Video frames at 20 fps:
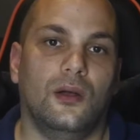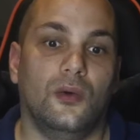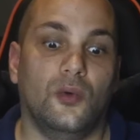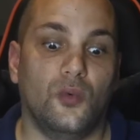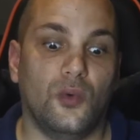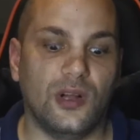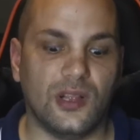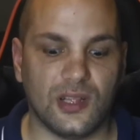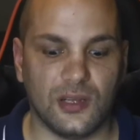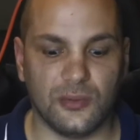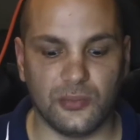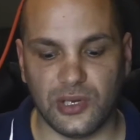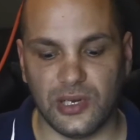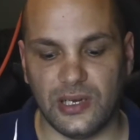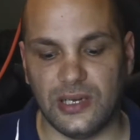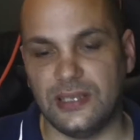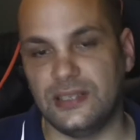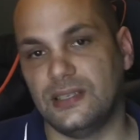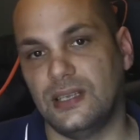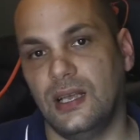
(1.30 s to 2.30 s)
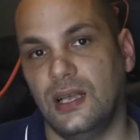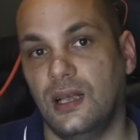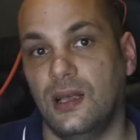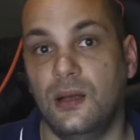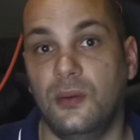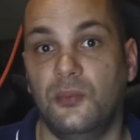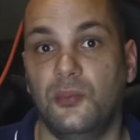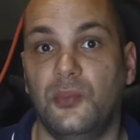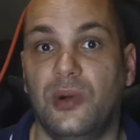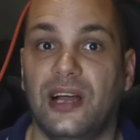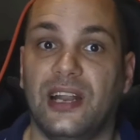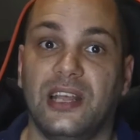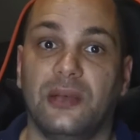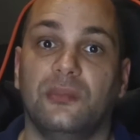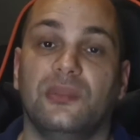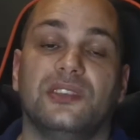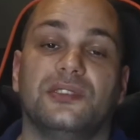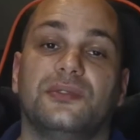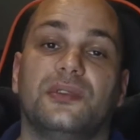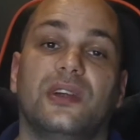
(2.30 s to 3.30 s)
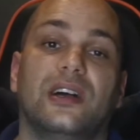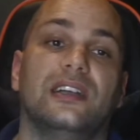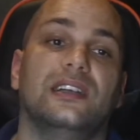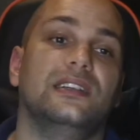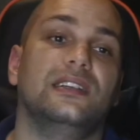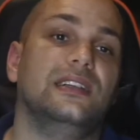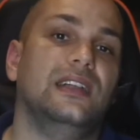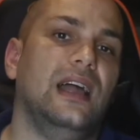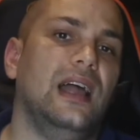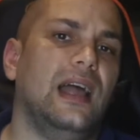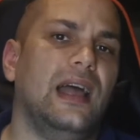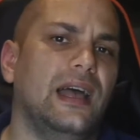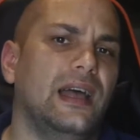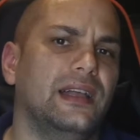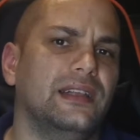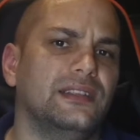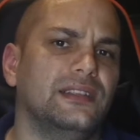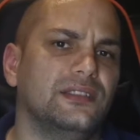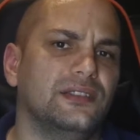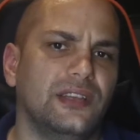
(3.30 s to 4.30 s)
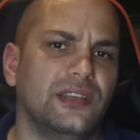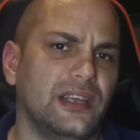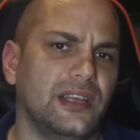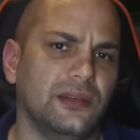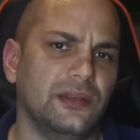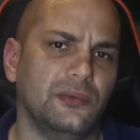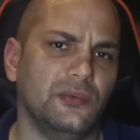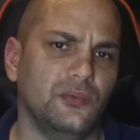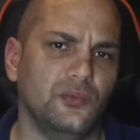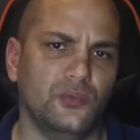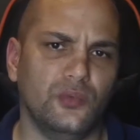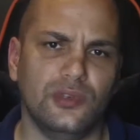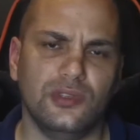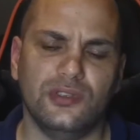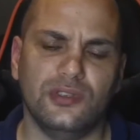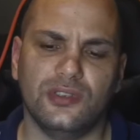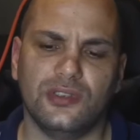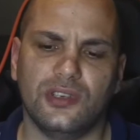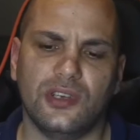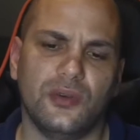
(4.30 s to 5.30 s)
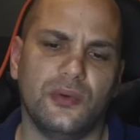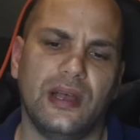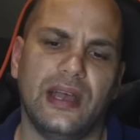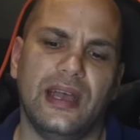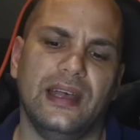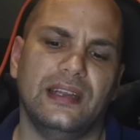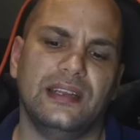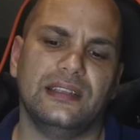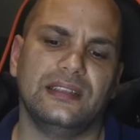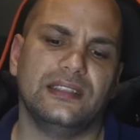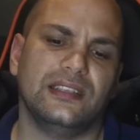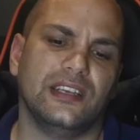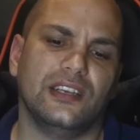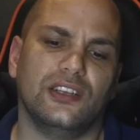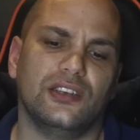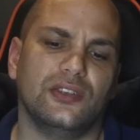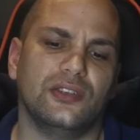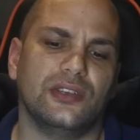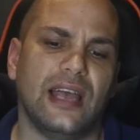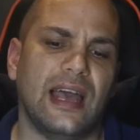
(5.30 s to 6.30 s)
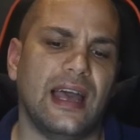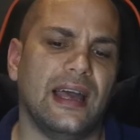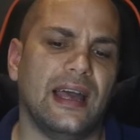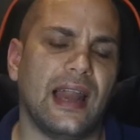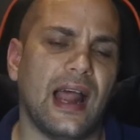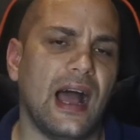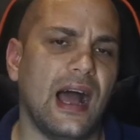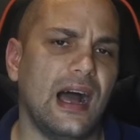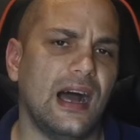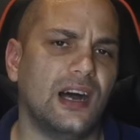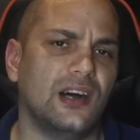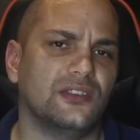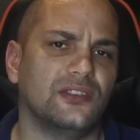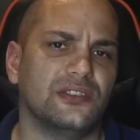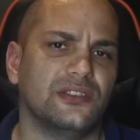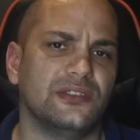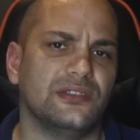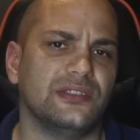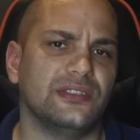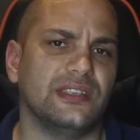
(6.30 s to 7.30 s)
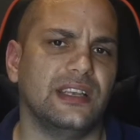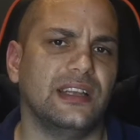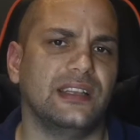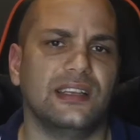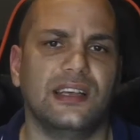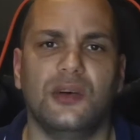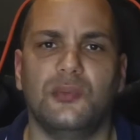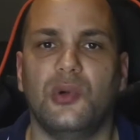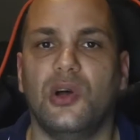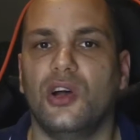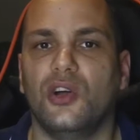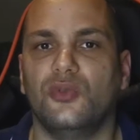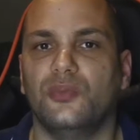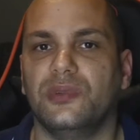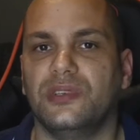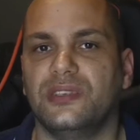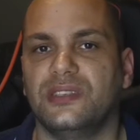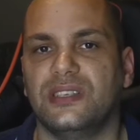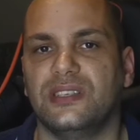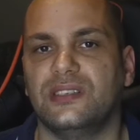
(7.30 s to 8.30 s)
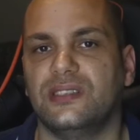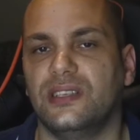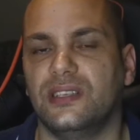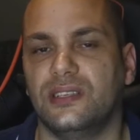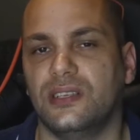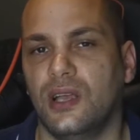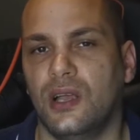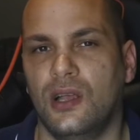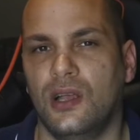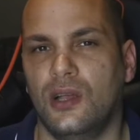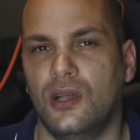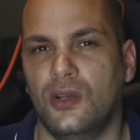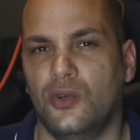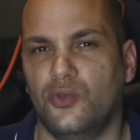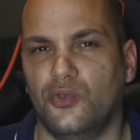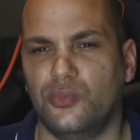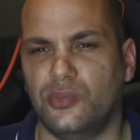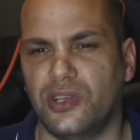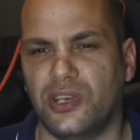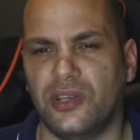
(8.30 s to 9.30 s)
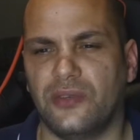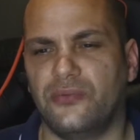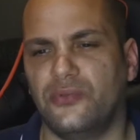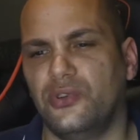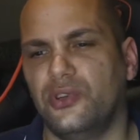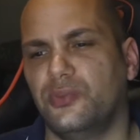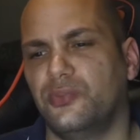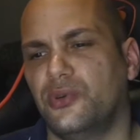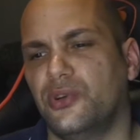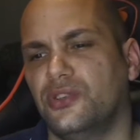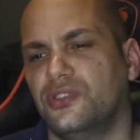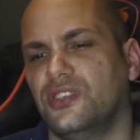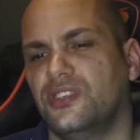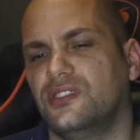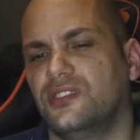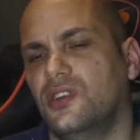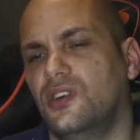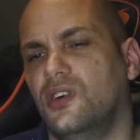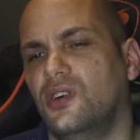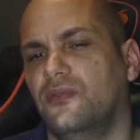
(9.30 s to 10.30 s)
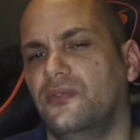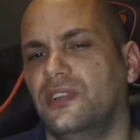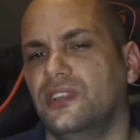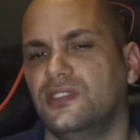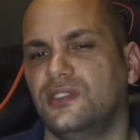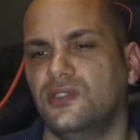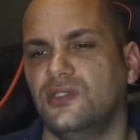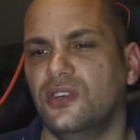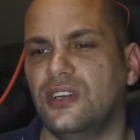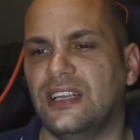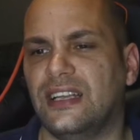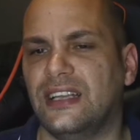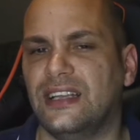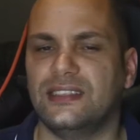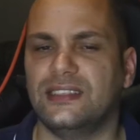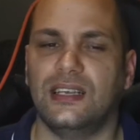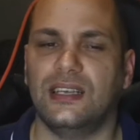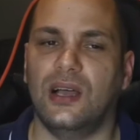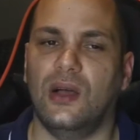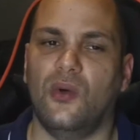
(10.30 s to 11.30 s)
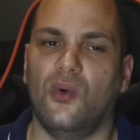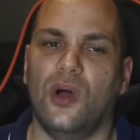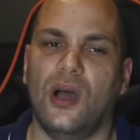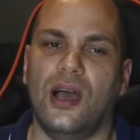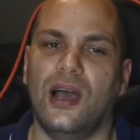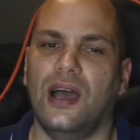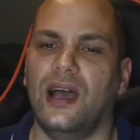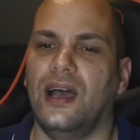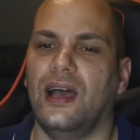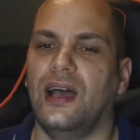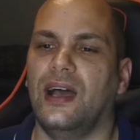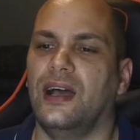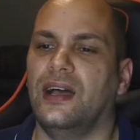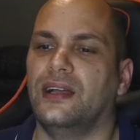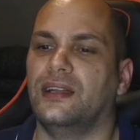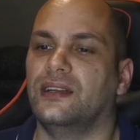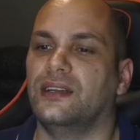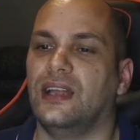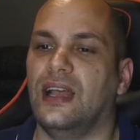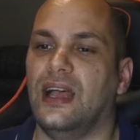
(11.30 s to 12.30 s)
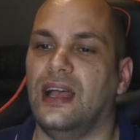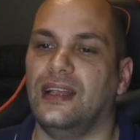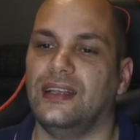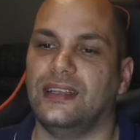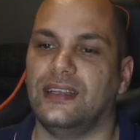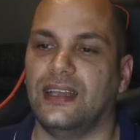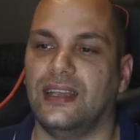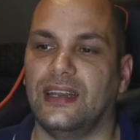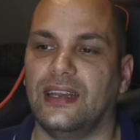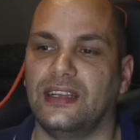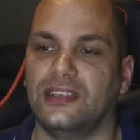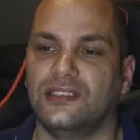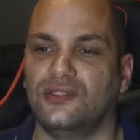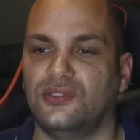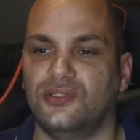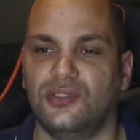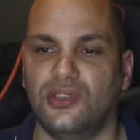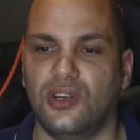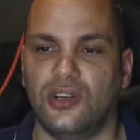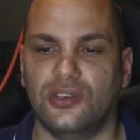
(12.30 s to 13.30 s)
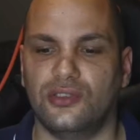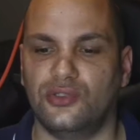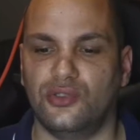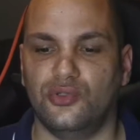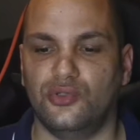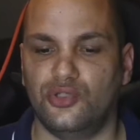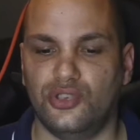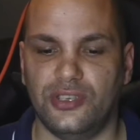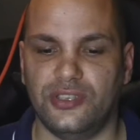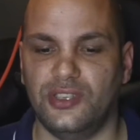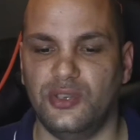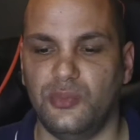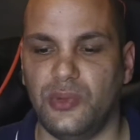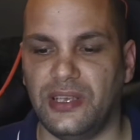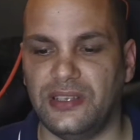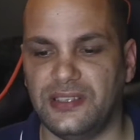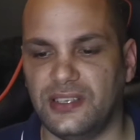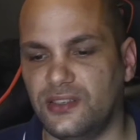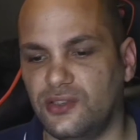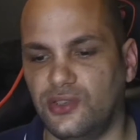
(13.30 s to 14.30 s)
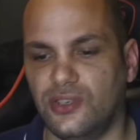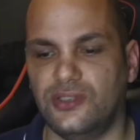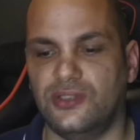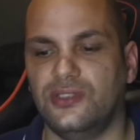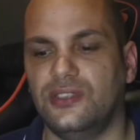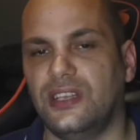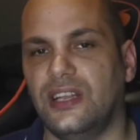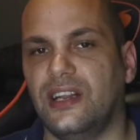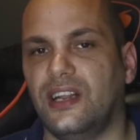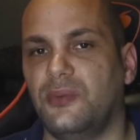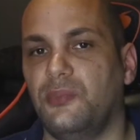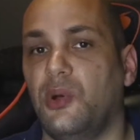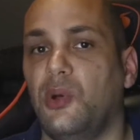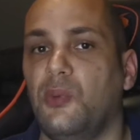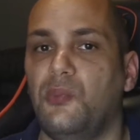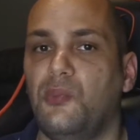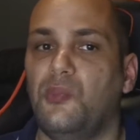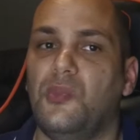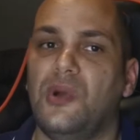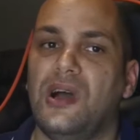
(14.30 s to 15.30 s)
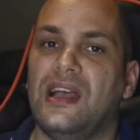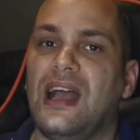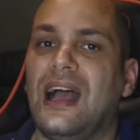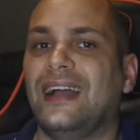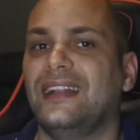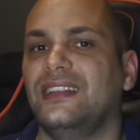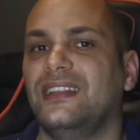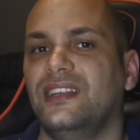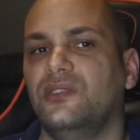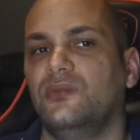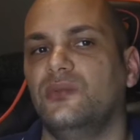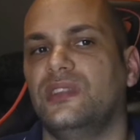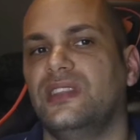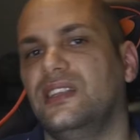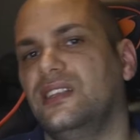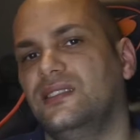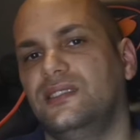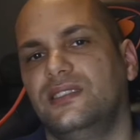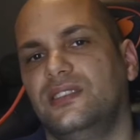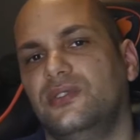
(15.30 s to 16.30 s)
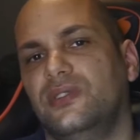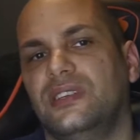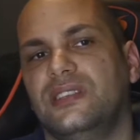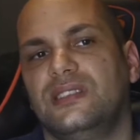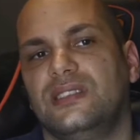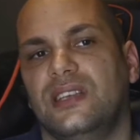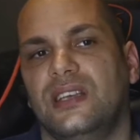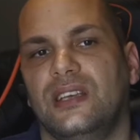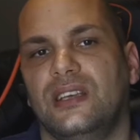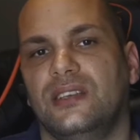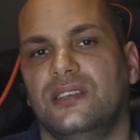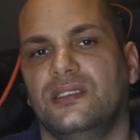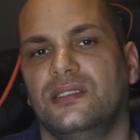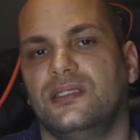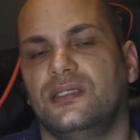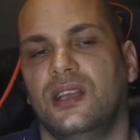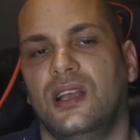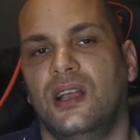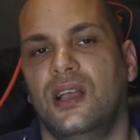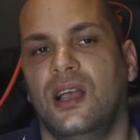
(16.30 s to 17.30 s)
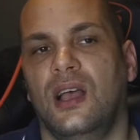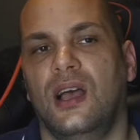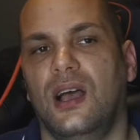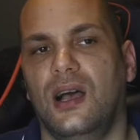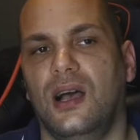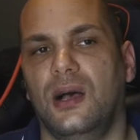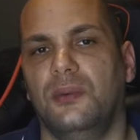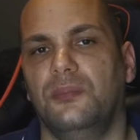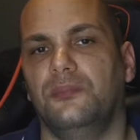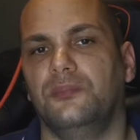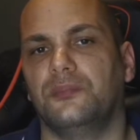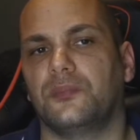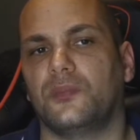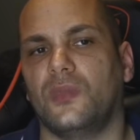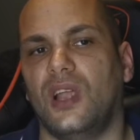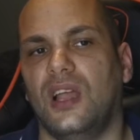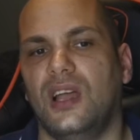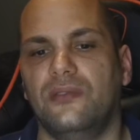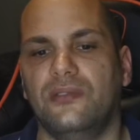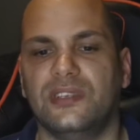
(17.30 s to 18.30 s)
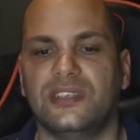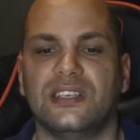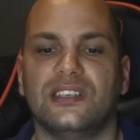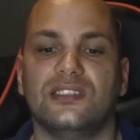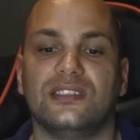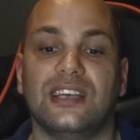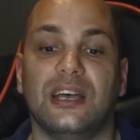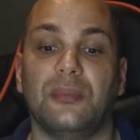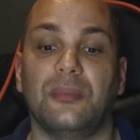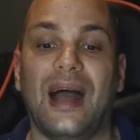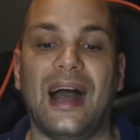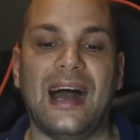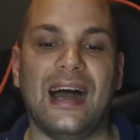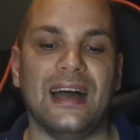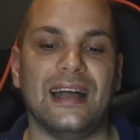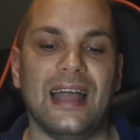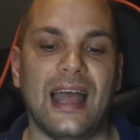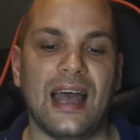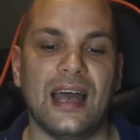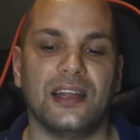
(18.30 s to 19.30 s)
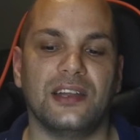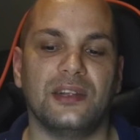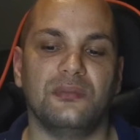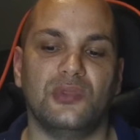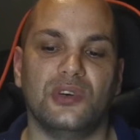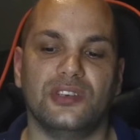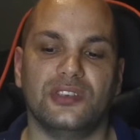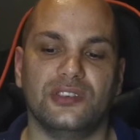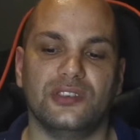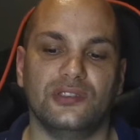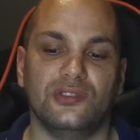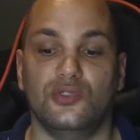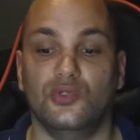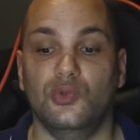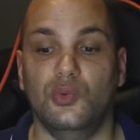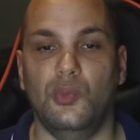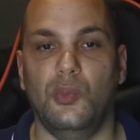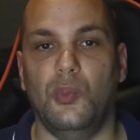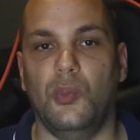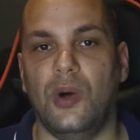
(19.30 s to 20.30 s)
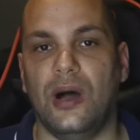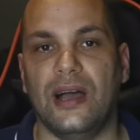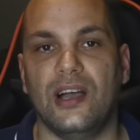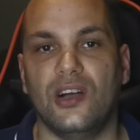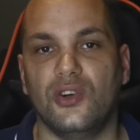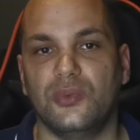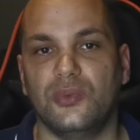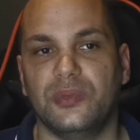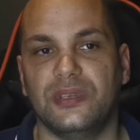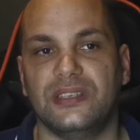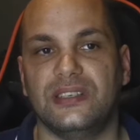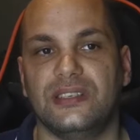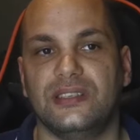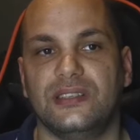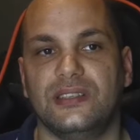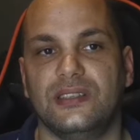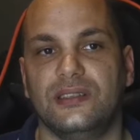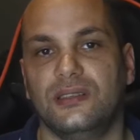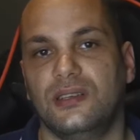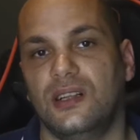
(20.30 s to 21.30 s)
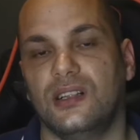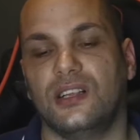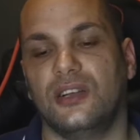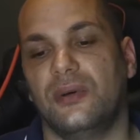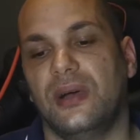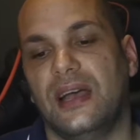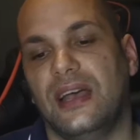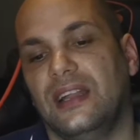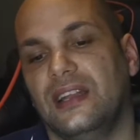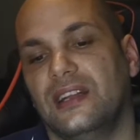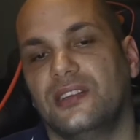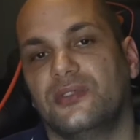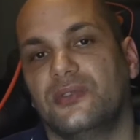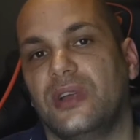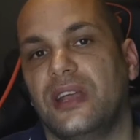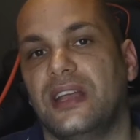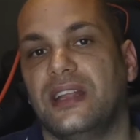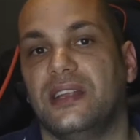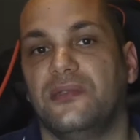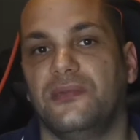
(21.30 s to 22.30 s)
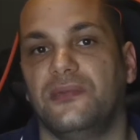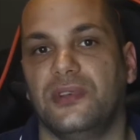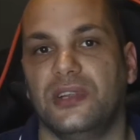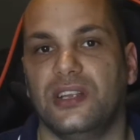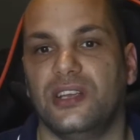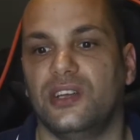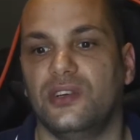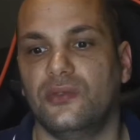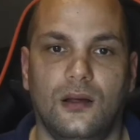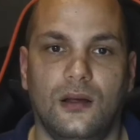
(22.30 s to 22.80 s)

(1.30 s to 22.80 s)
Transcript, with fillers: Welcome guys, my name is Ryan and today we'll just go ahead and take a look at how to set up Home Assistant. We'll be going through the process of installing it and getting it started. So just the basics, just to set it up. My idea with this series is um, every single time I add a module to my Home Assistant, I'll go ahead and create a video.